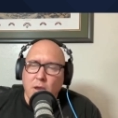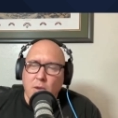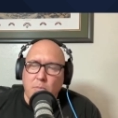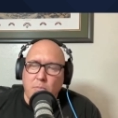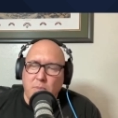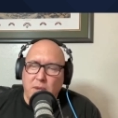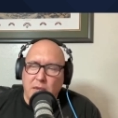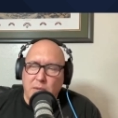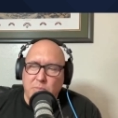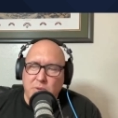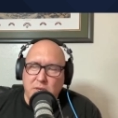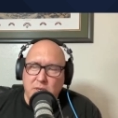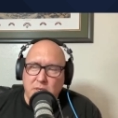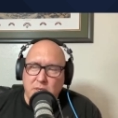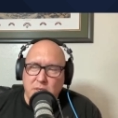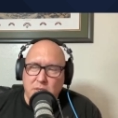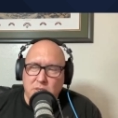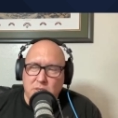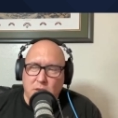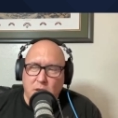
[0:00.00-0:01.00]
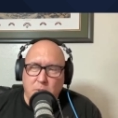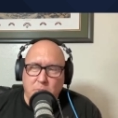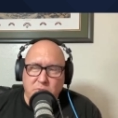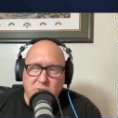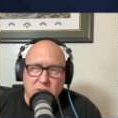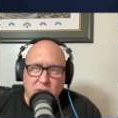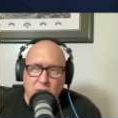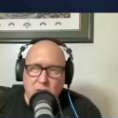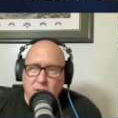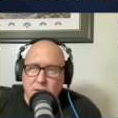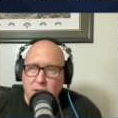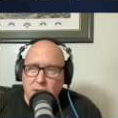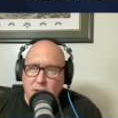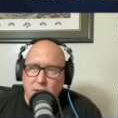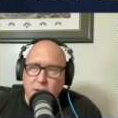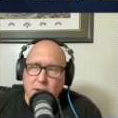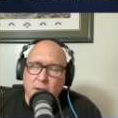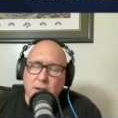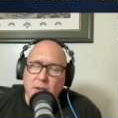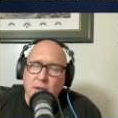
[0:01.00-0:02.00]
maybe some
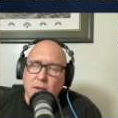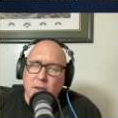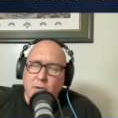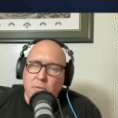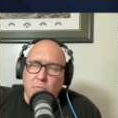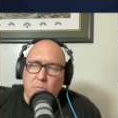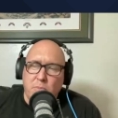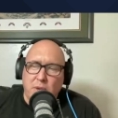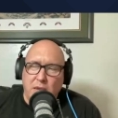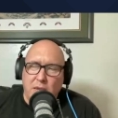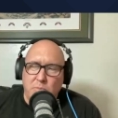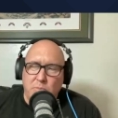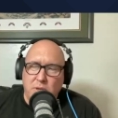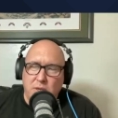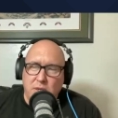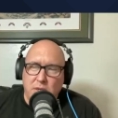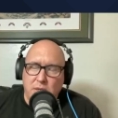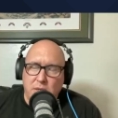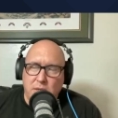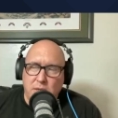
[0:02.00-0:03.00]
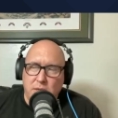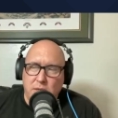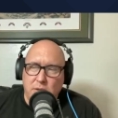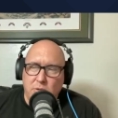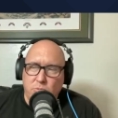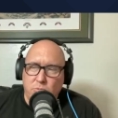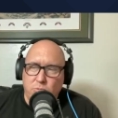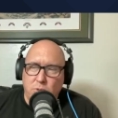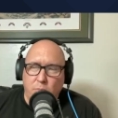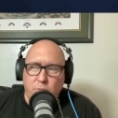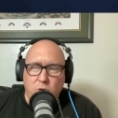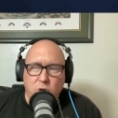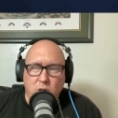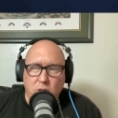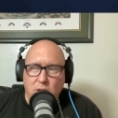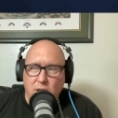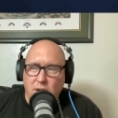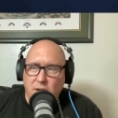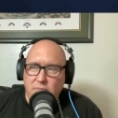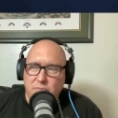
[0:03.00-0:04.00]
silica, maybe rubber
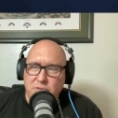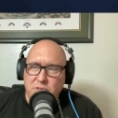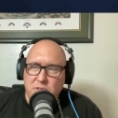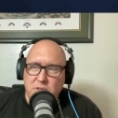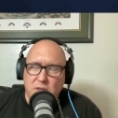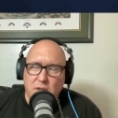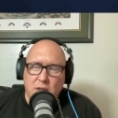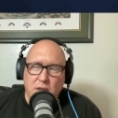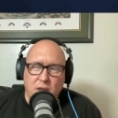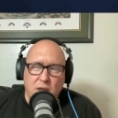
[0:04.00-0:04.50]
gloves,